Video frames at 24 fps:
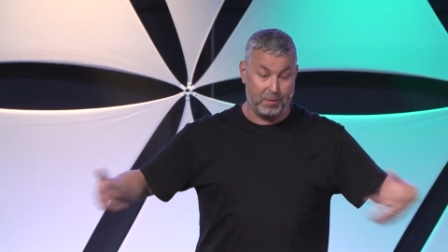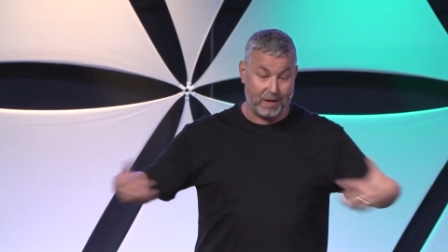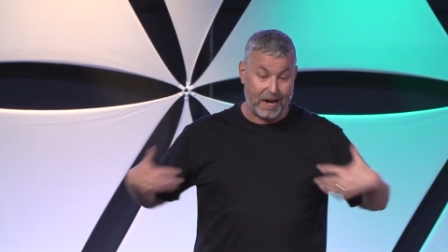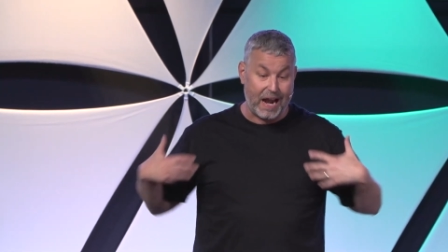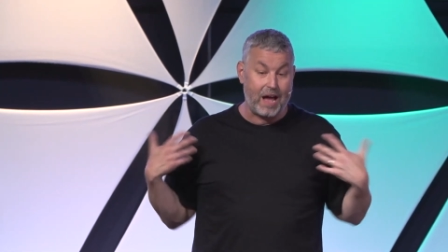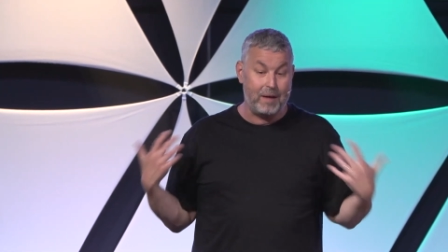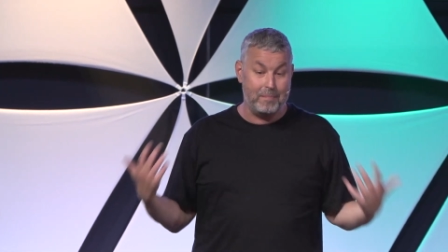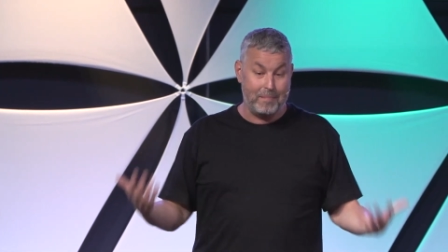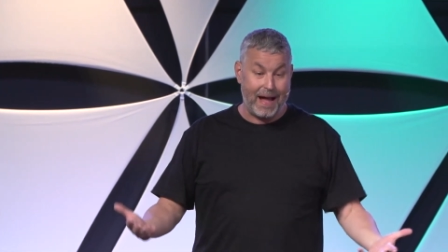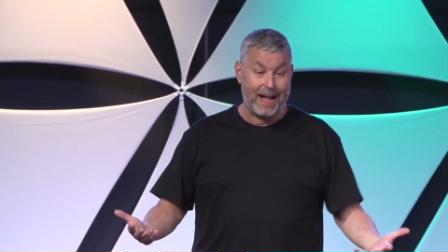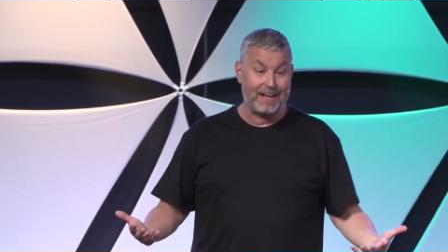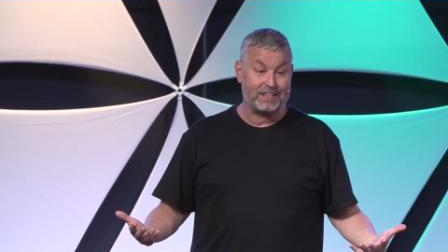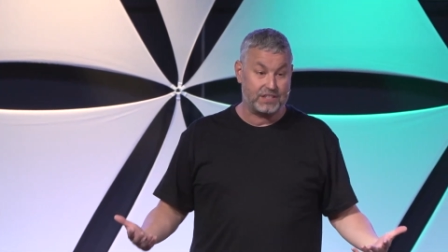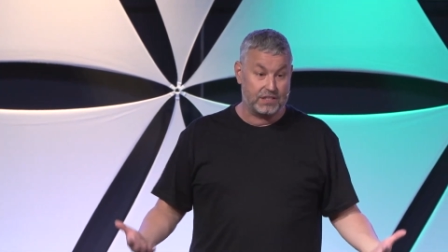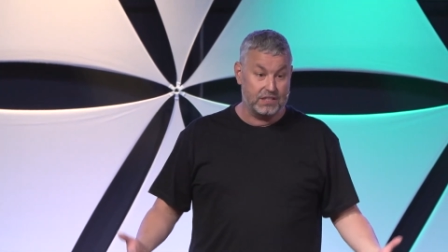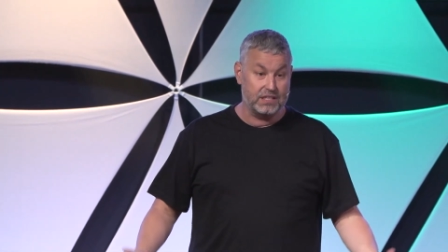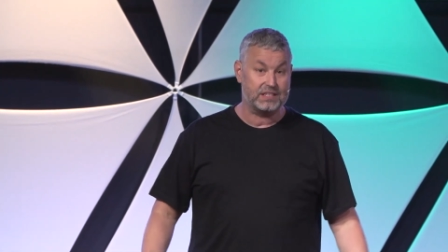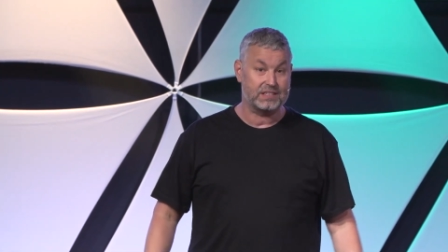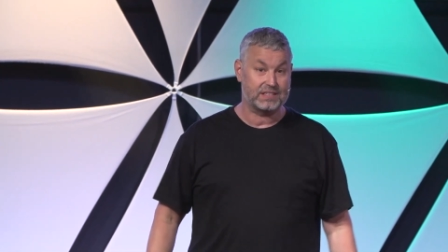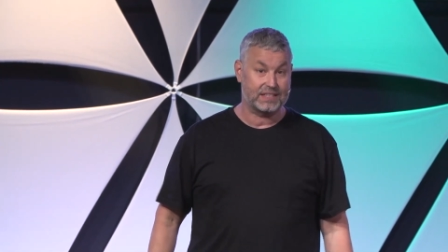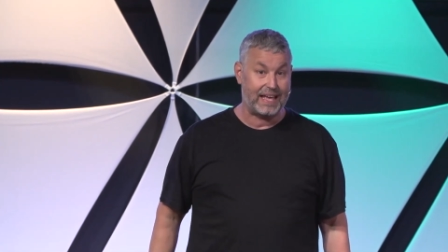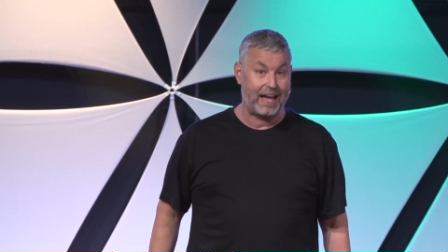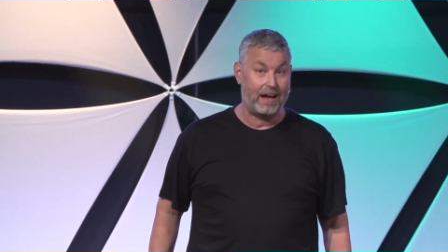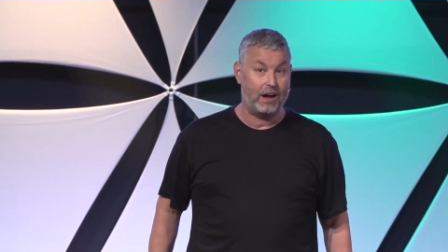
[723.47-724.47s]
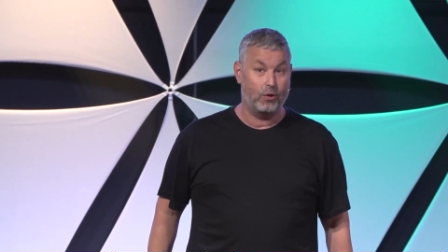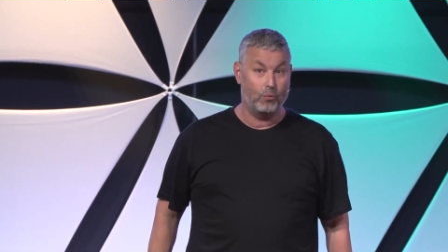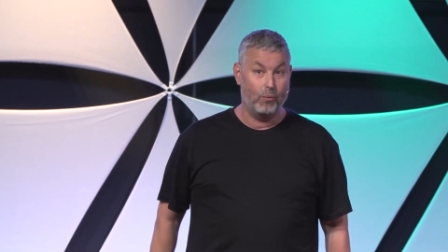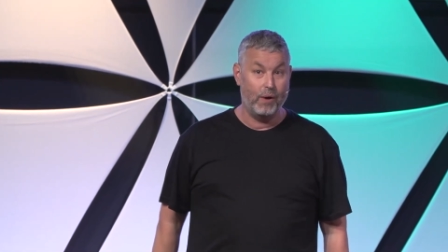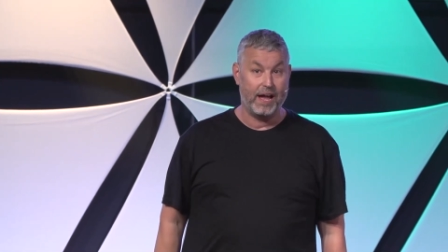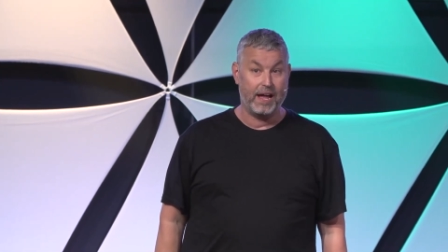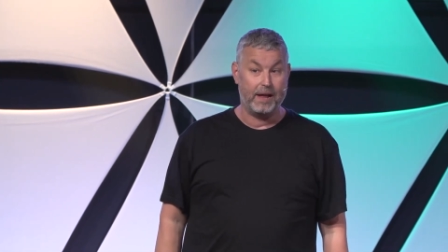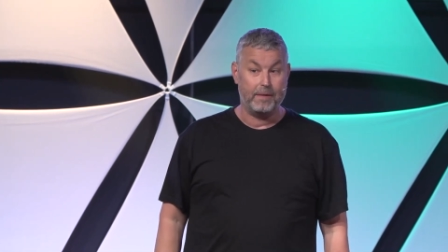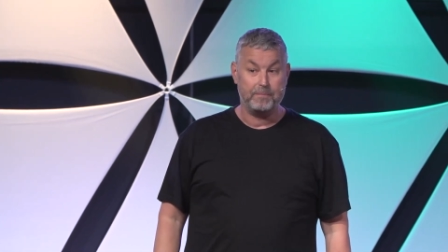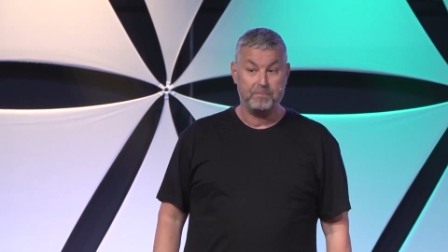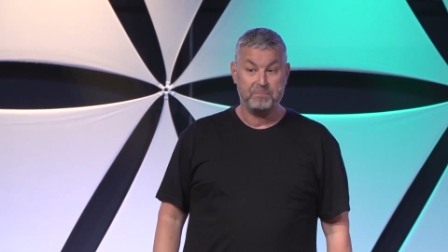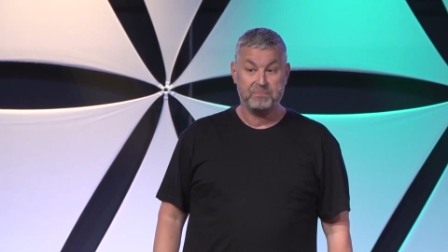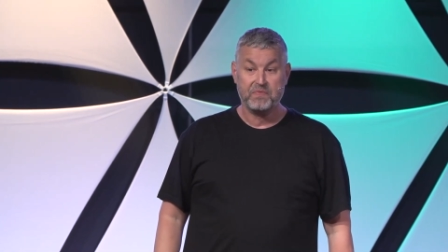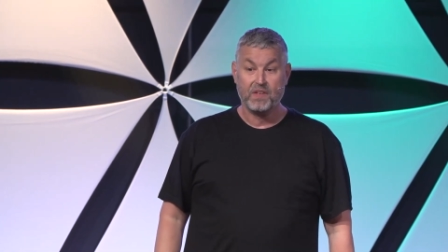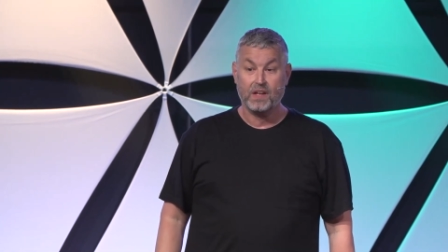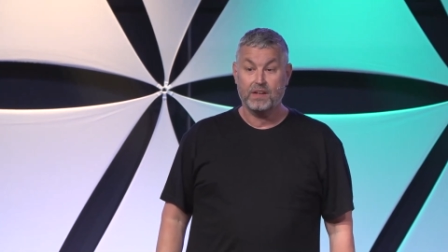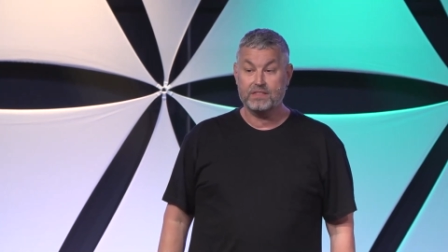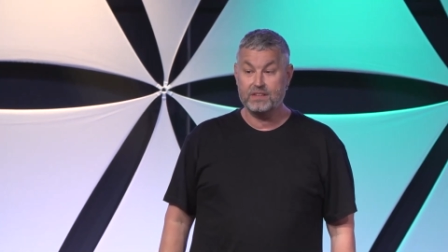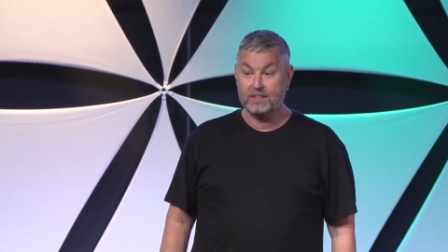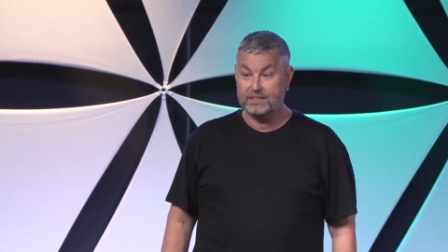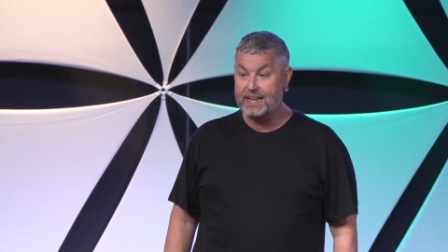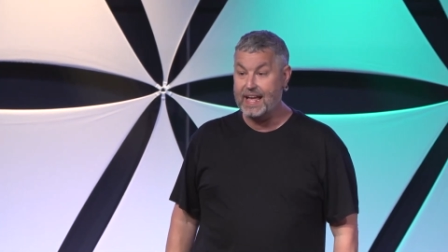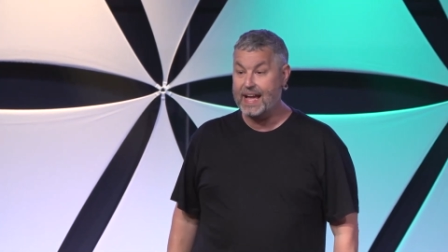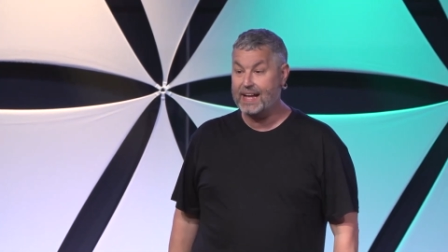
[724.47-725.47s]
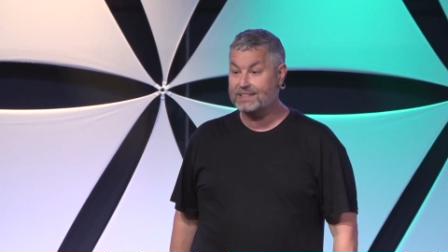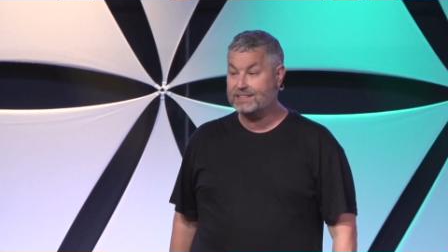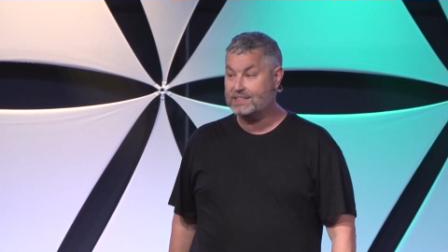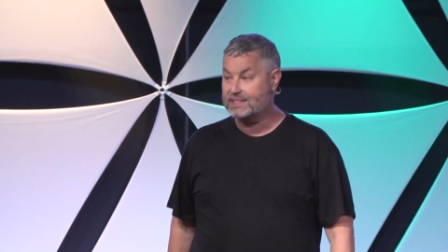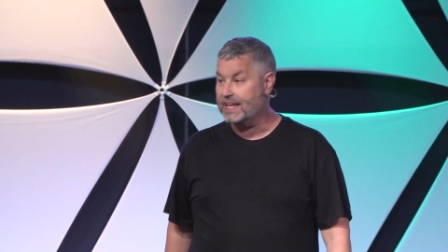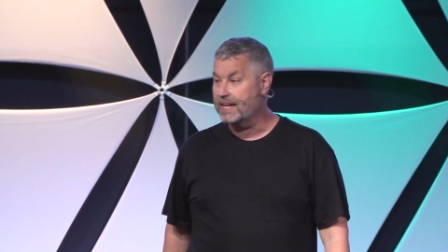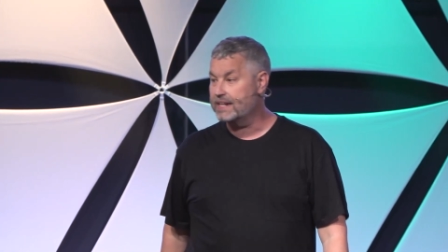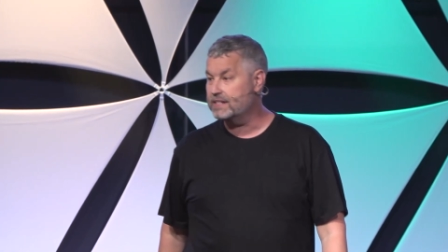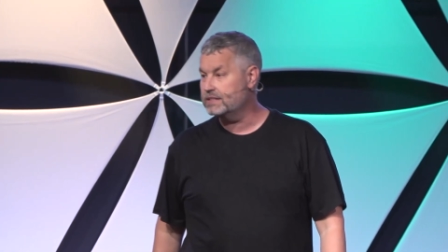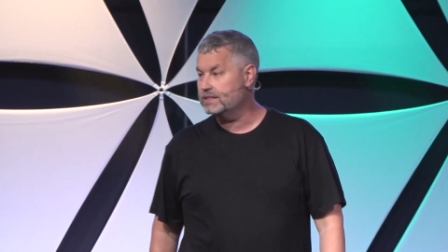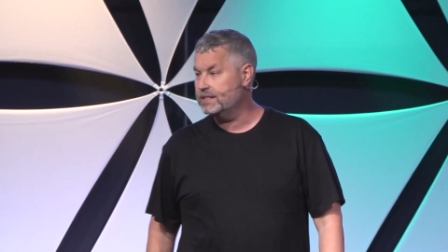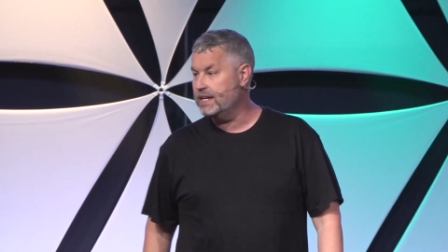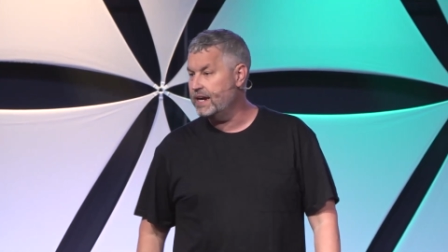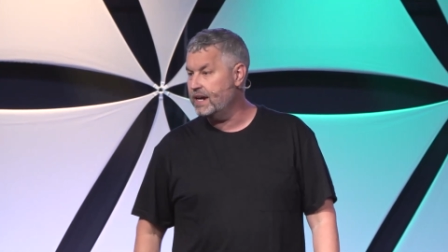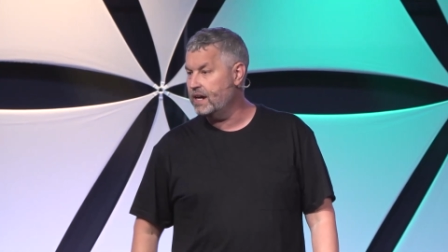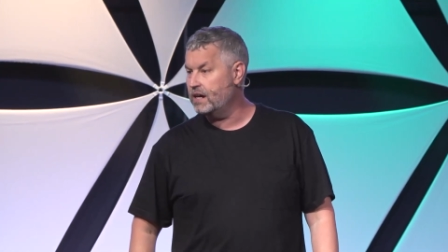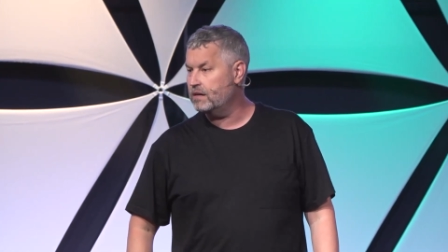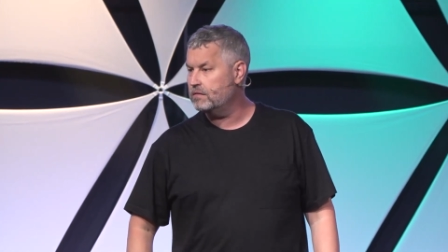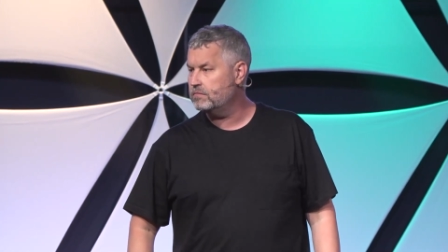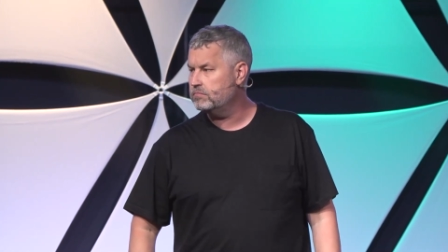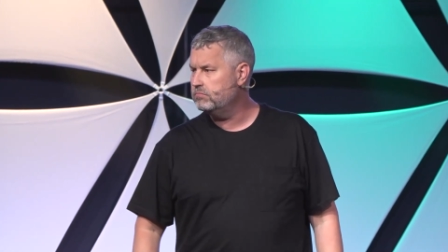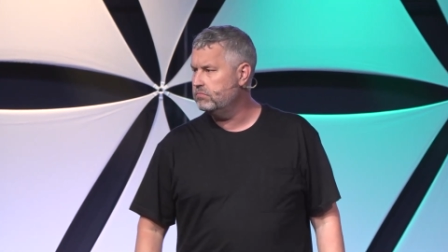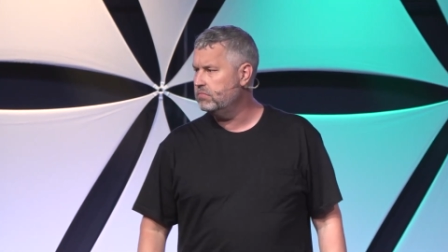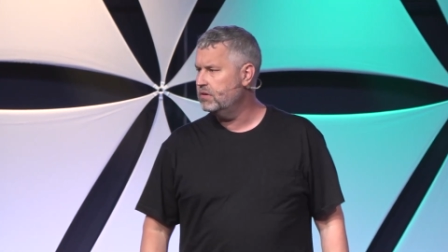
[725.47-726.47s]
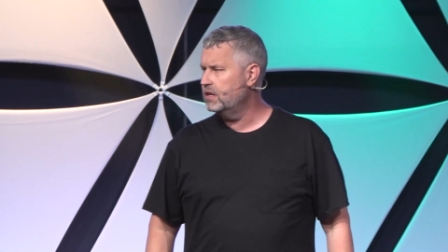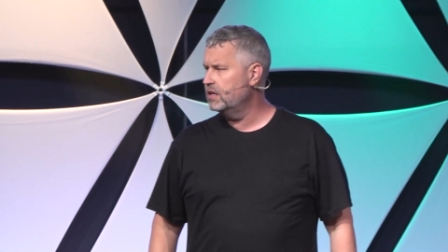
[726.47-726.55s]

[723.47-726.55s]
but I imagine this is how it went. Their dad's standing there.